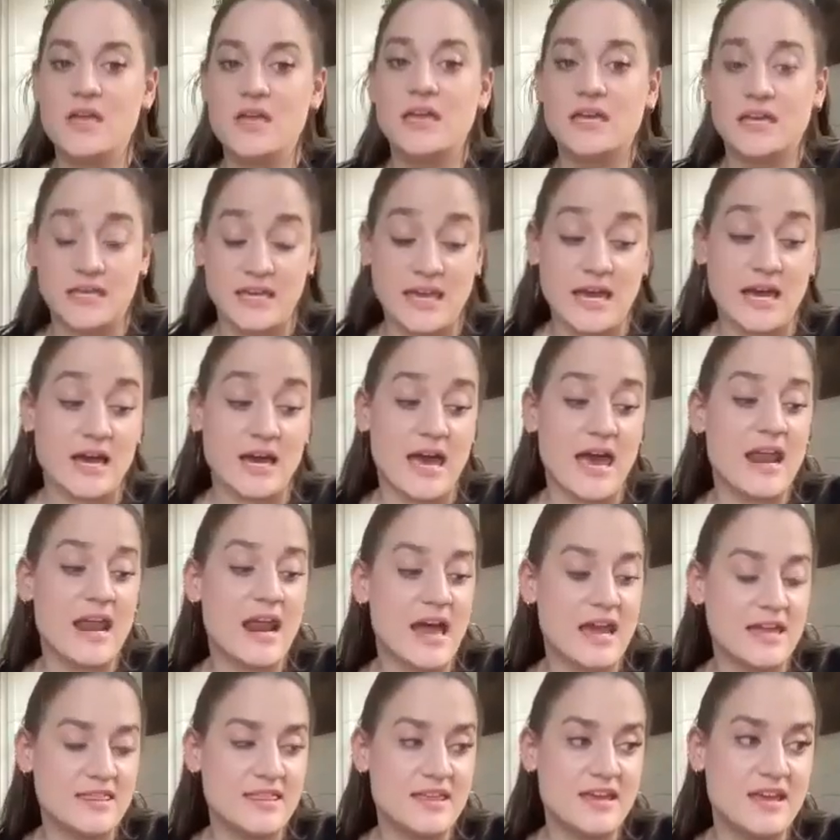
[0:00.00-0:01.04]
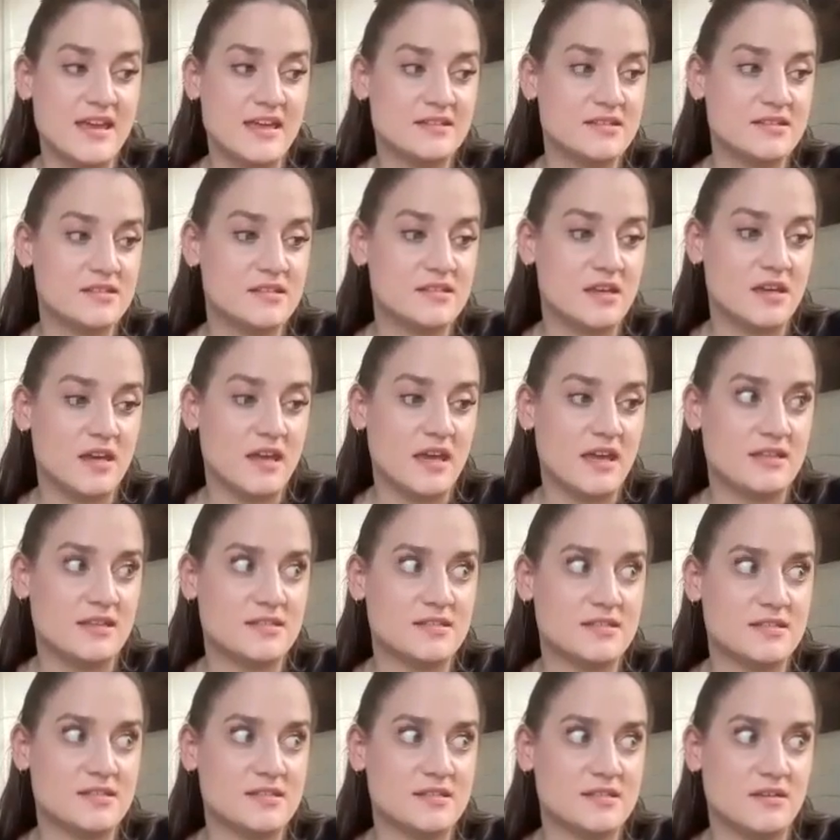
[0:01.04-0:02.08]
Yeah. And I think
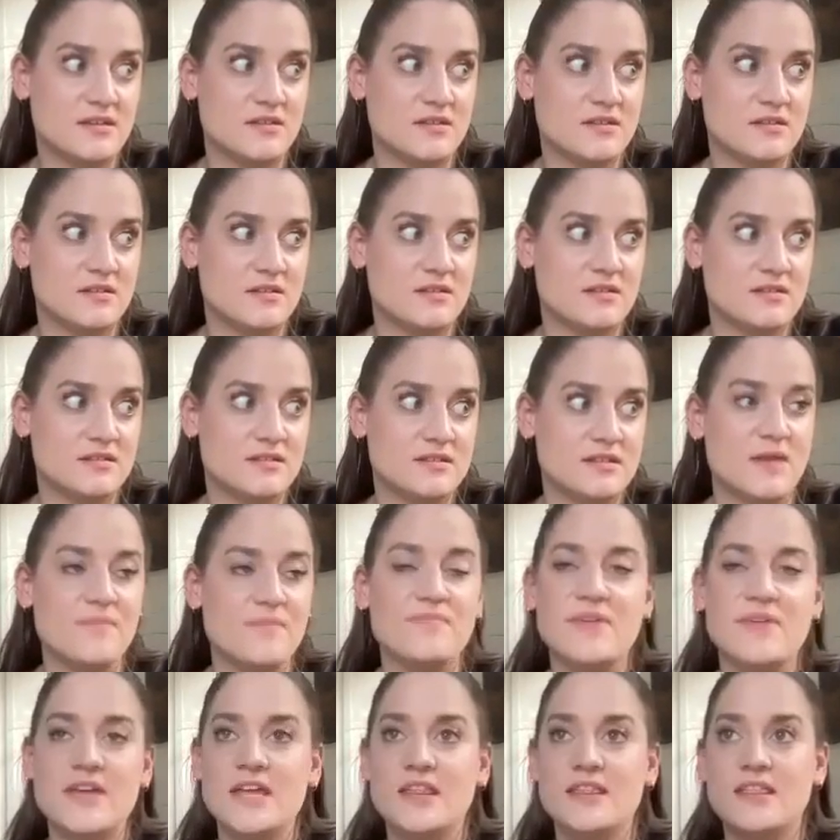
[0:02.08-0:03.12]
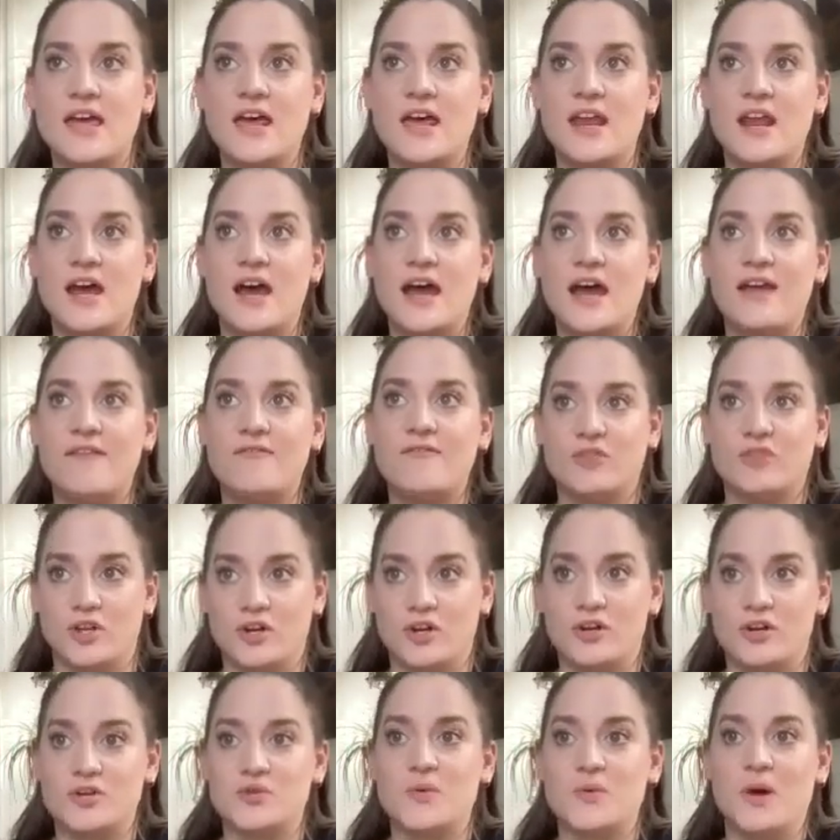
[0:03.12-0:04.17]
it's something that I've
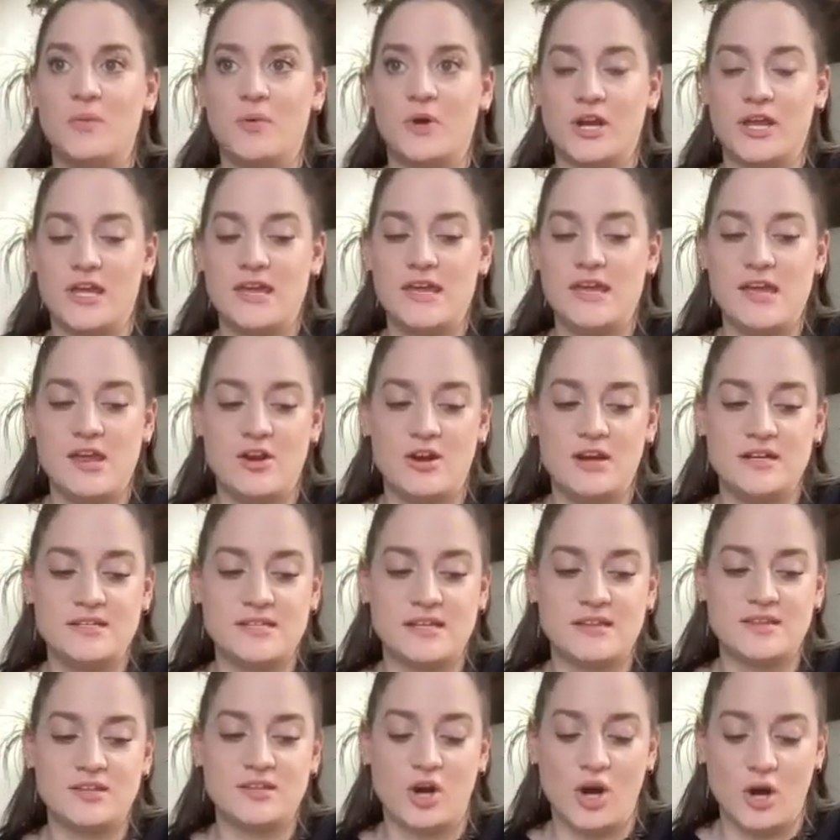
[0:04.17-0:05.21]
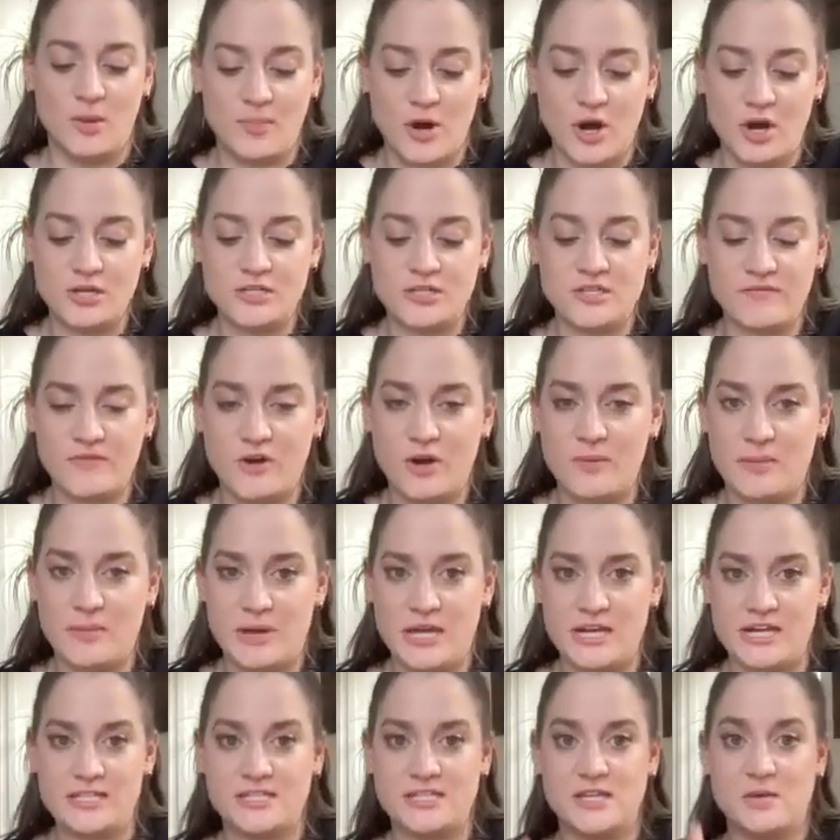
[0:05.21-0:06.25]
learned while working here is that there are parts of our
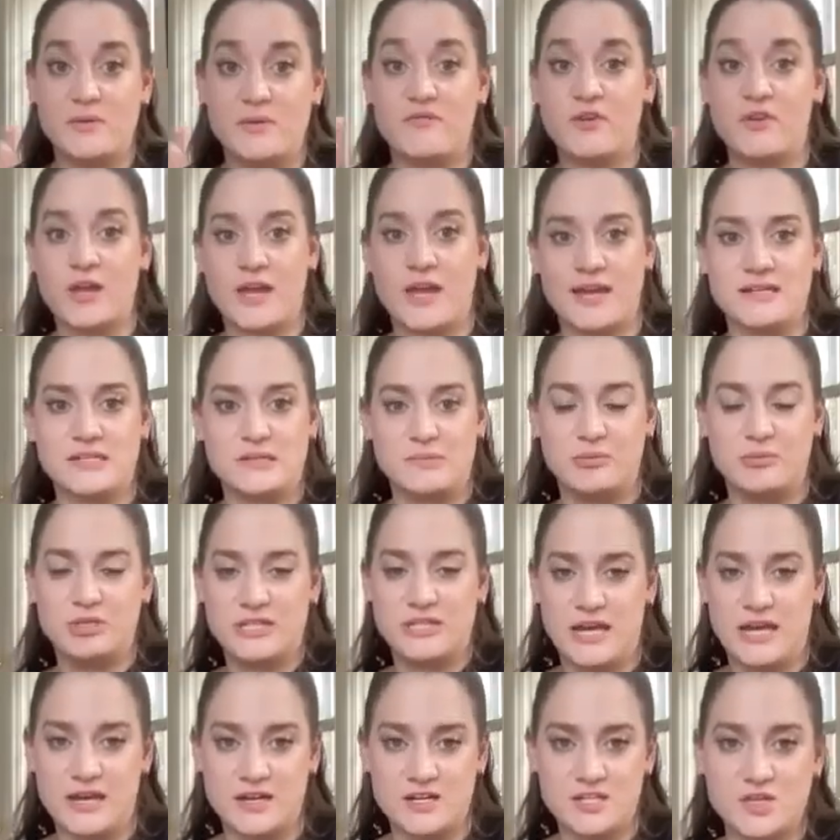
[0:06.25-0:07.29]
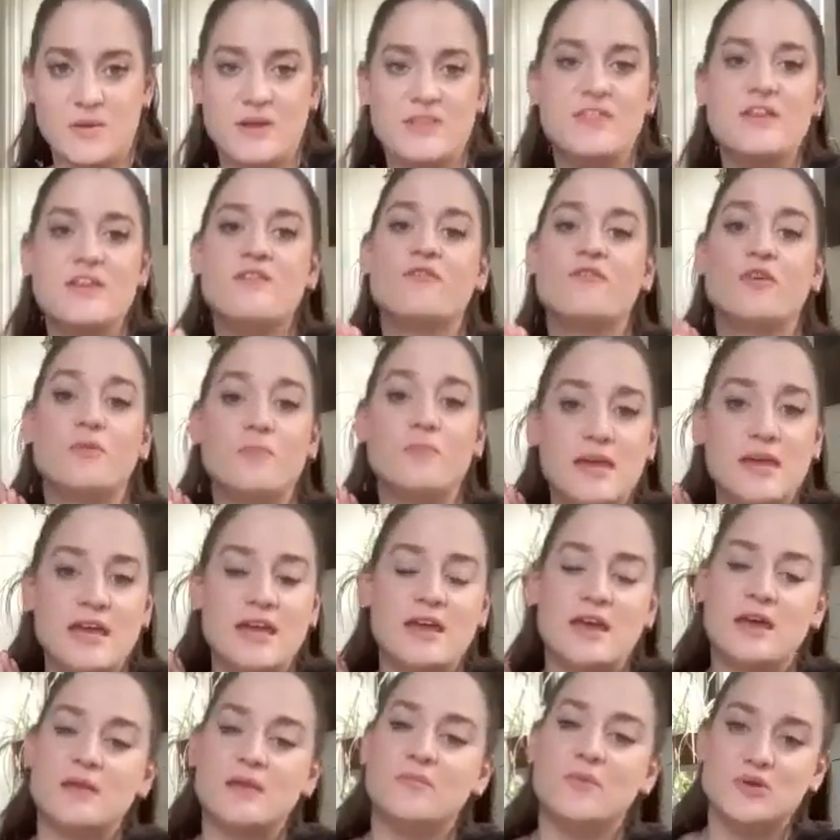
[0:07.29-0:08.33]
bodies that we forget to protect. So I think for me
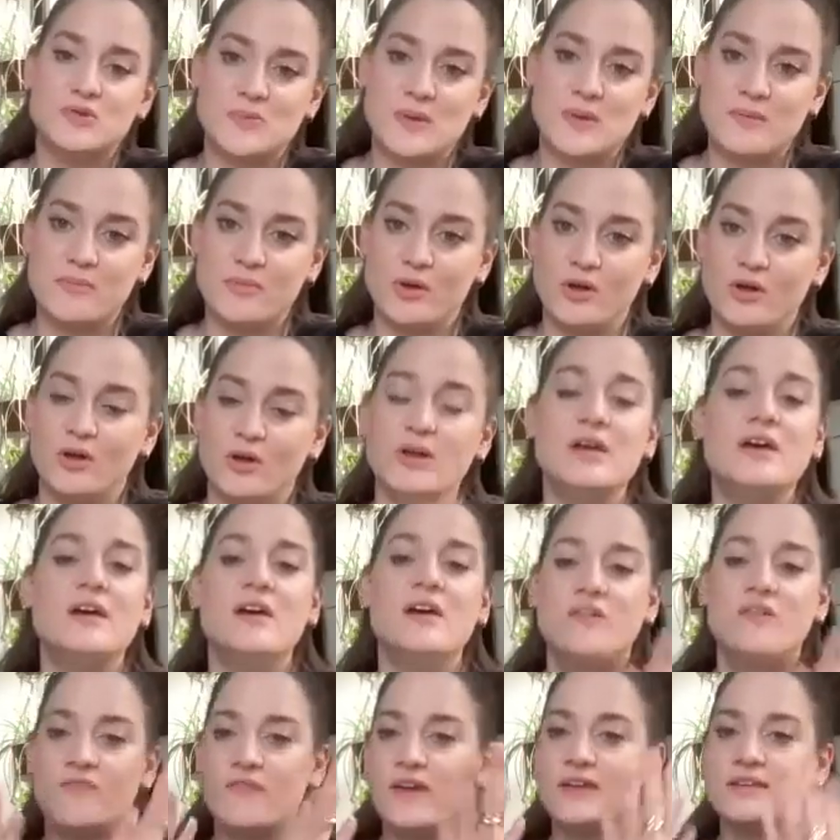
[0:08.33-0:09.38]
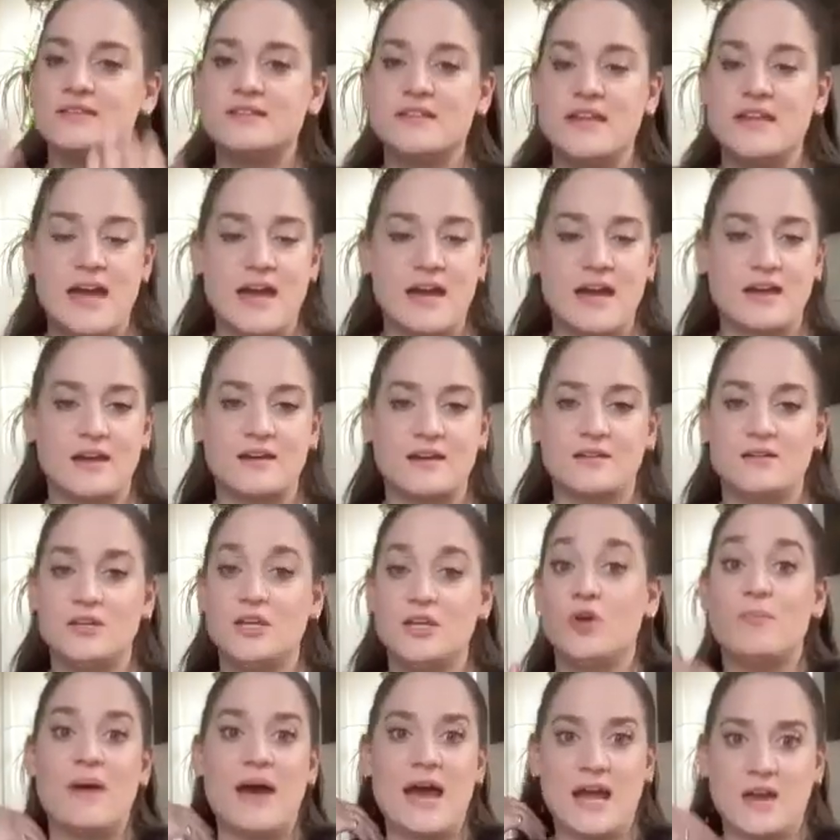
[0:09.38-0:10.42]
and most people, face, neck, you
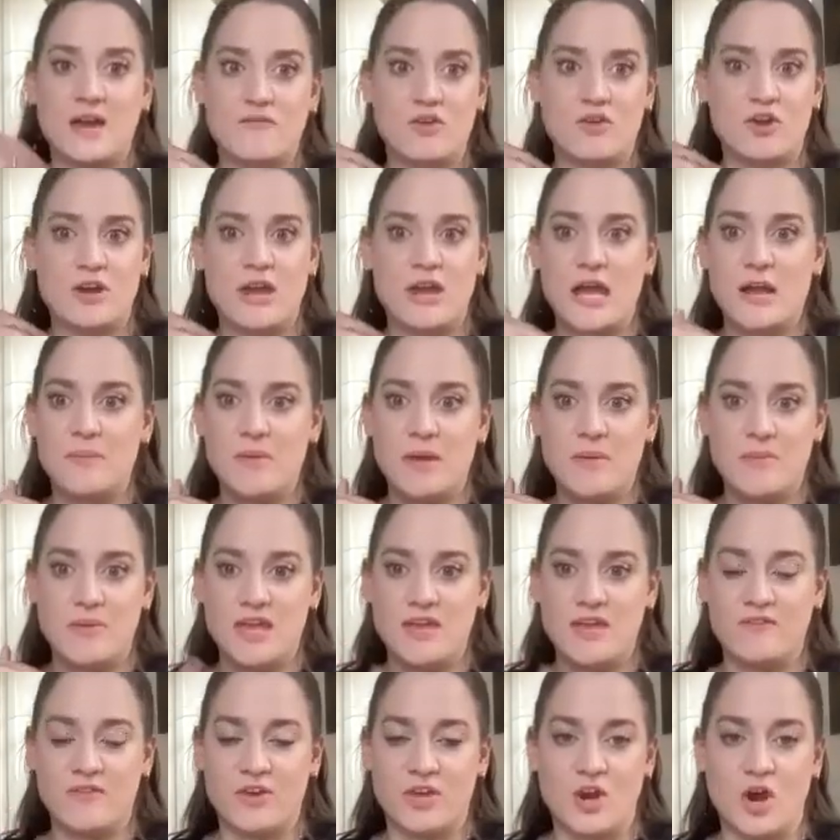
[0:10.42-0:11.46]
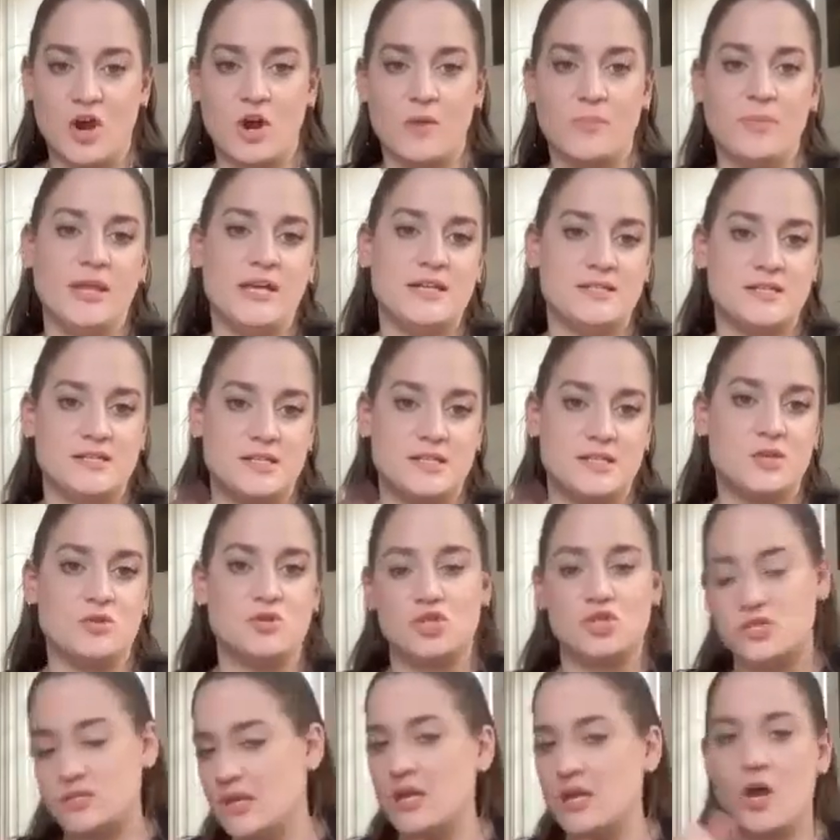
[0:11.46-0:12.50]
know, back of your neck, maybe even are places that you
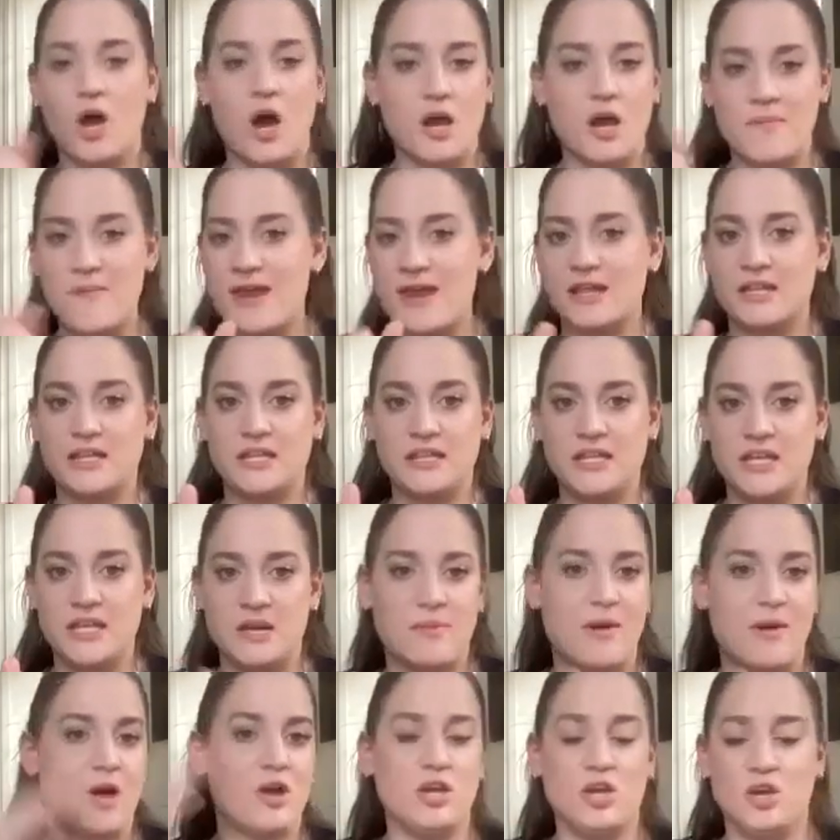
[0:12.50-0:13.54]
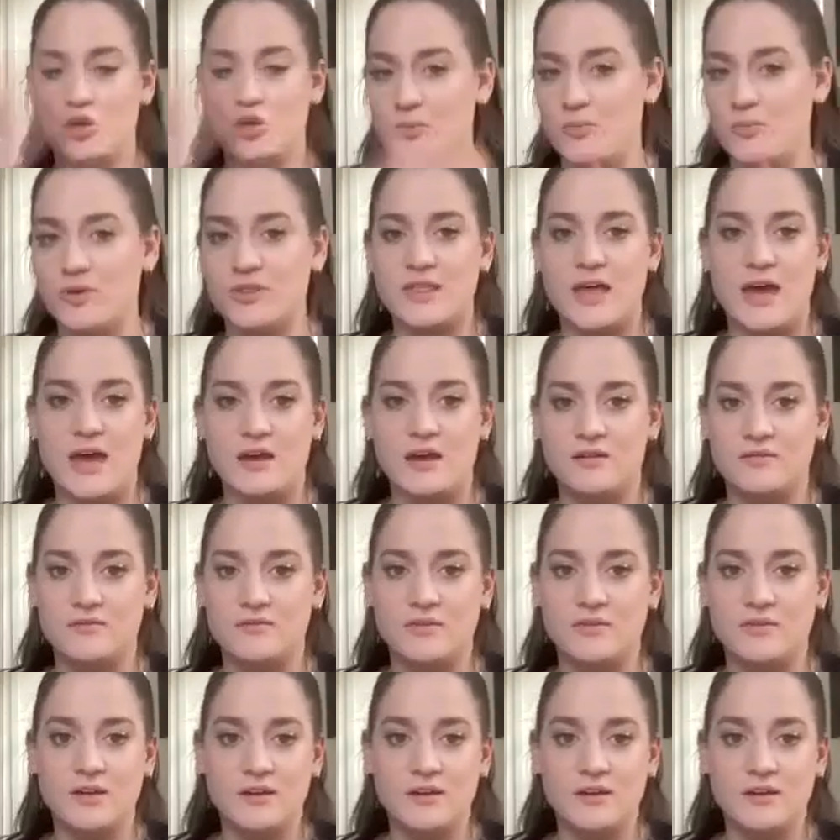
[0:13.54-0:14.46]
just automatically think about, you know, you put that